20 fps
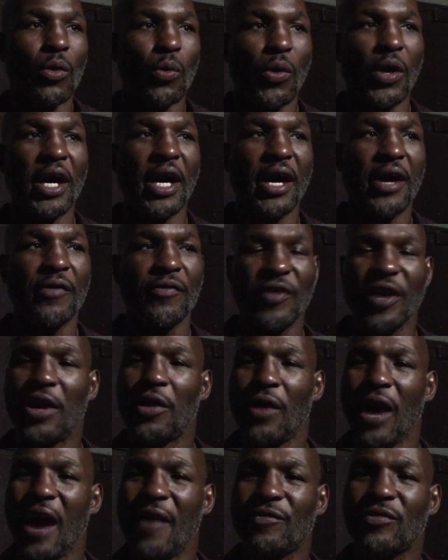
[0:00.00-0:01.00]
where they
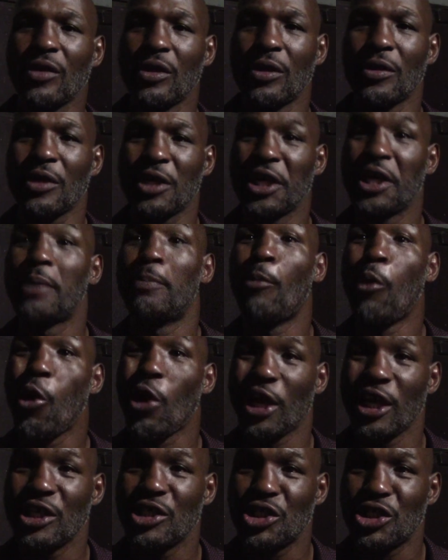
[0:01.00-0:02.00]
don't have to get a
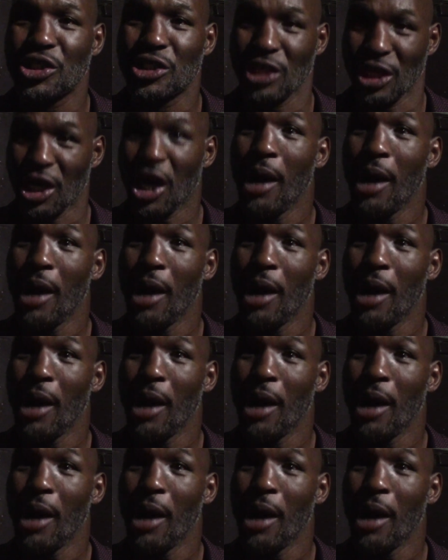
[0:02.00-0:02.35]
mortgage to